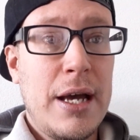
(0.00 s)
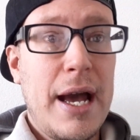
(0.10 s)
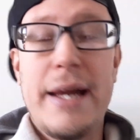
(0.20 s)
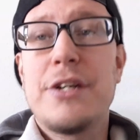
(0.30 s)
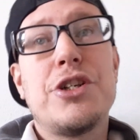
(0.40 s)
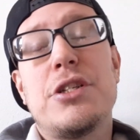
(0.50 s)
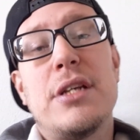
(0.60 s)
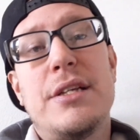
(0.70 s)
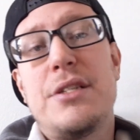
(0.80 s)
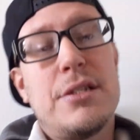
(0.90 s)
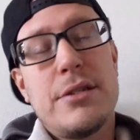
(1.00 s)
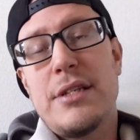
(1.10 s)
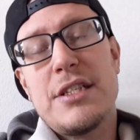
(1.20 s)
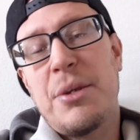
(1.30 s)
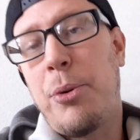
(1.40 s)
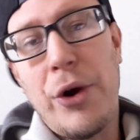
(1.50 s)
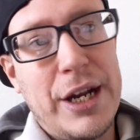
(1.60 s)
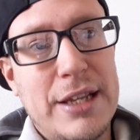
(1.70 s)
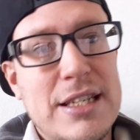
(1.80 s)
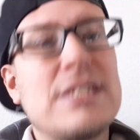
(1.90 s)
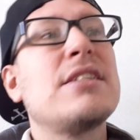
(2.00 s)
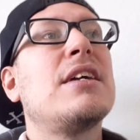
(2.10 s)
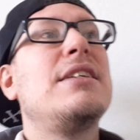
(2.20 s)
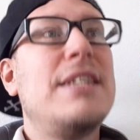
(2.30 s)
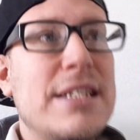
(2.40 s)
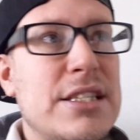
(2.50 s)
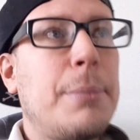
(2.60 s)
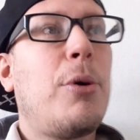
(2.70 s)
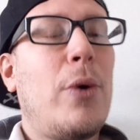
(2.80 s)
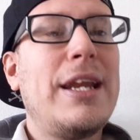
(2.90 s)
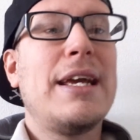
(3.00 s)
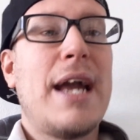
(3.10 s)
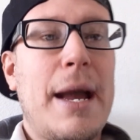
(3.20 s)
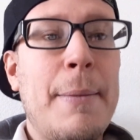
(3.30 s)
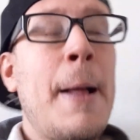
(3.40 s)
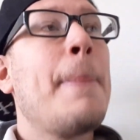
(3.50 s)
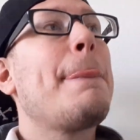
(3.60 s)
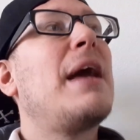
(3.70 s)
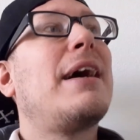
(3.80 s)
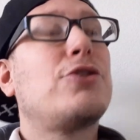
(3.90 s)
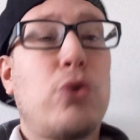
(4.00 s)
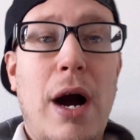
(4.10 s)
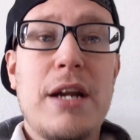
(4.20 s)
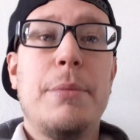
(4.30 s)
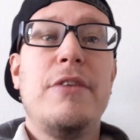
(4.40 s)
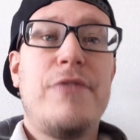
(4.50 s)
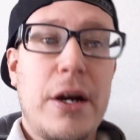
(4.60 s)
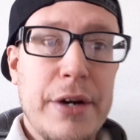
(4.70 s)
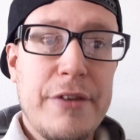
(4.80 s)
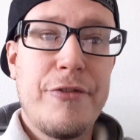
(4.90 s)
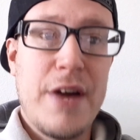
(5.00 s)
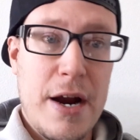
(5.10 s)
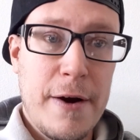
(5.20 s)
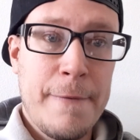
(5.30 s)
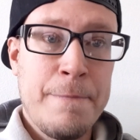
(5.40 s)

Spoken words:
And it's disappointing. This is a disappointing game. And I try to be very fair.